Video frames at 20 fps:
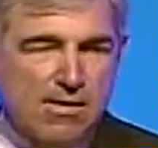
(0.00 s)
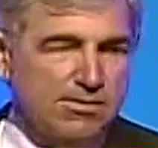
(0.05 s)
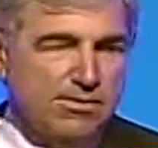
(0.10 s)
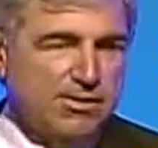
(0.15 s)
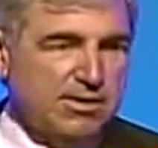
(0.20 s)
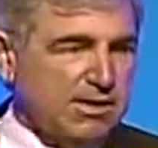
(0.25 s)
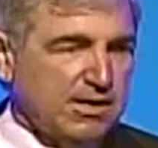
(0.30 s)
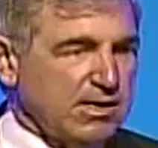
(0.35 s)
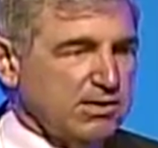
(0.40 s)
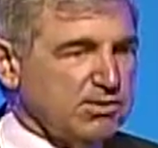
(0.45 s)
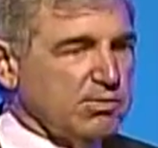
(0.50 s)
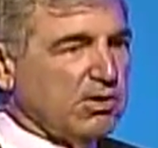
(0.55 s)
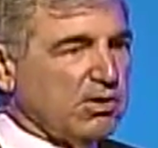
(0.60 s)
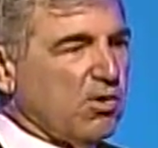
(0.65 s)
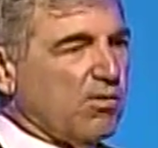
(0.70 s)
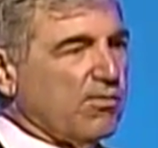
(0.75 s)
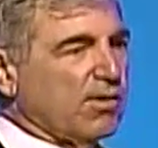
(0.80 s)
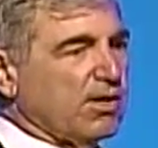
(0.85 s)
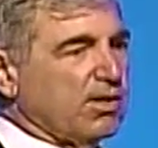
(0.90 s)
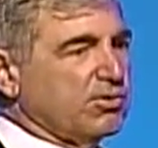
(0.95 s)
The kids went
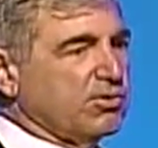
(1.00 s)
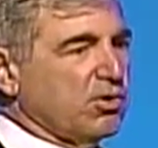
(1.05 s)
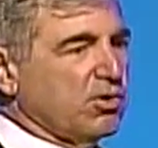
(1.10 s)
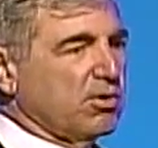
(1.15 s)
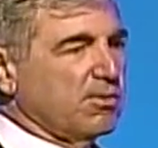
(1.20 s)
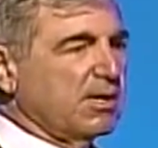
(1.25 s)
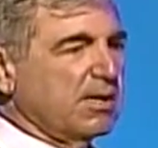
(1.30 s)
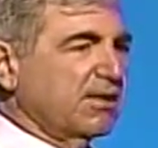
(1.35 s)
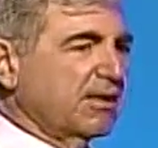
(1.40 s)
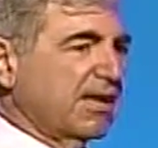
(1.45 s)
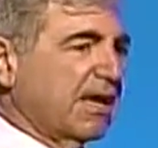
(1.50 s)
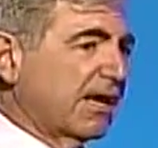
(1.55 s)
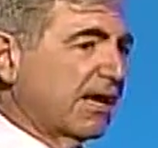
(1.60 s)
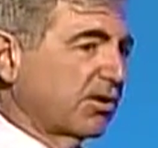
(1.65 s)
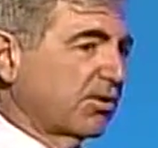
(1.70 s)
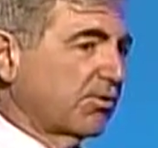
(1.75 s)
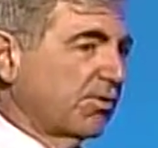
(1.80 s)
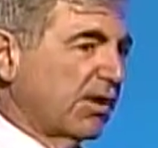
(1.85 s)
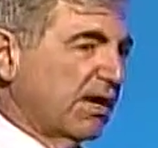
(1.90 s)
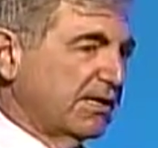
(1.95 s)
over to Germany. They had
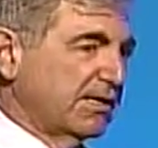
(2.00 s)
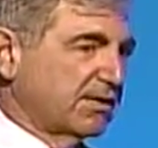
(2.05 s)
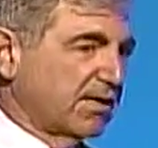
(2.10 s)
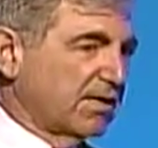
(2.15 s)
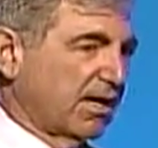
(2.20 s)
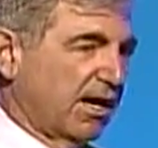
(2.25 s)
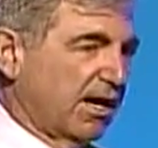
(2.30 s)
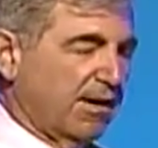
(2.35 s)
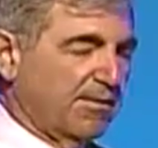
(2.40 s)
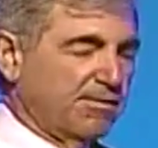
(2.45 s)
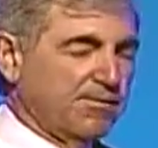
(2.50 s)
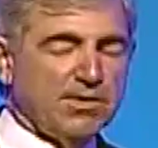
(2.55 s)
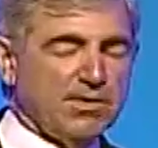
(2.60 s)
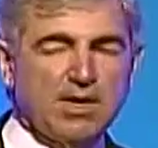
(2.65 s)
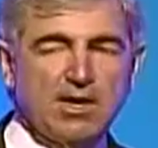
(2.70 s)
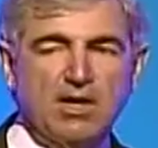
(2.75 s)
a great time.